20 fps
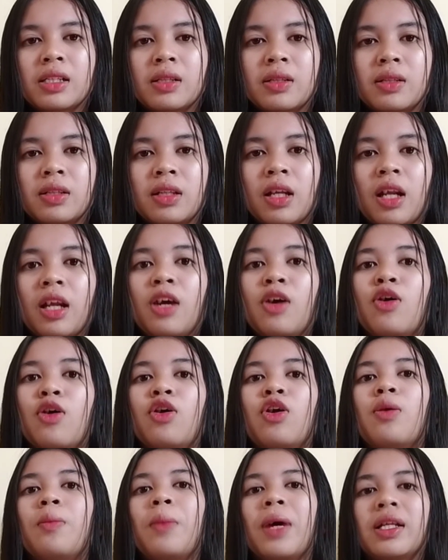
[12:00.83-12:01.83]

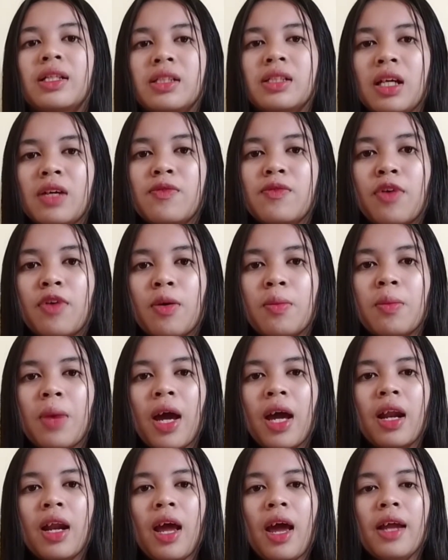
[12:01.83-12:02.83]
trigonometric form
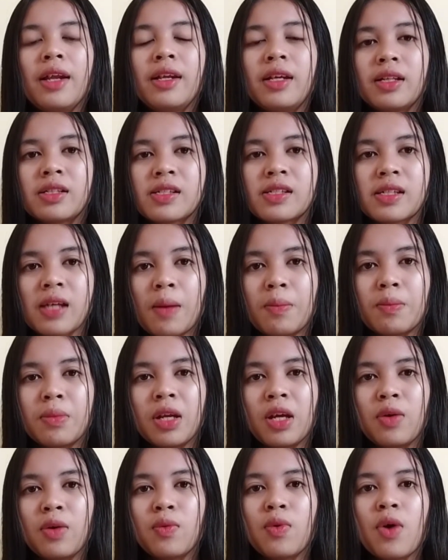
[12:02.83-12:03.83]
and added some
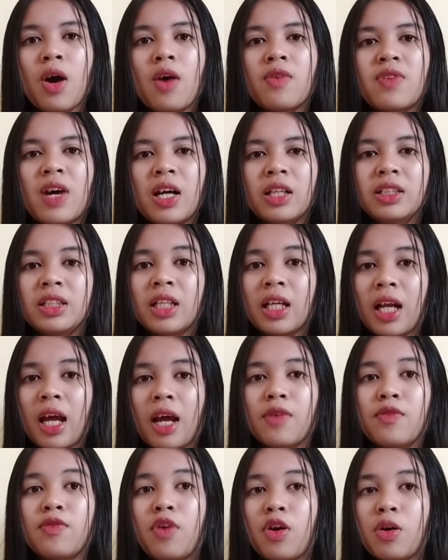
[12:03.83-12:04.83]
new function and
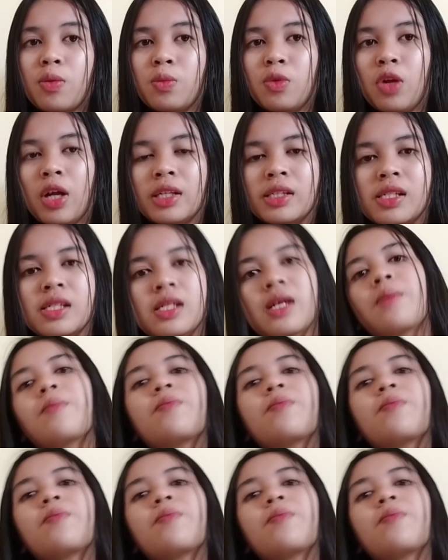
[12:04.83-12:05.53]
formulas.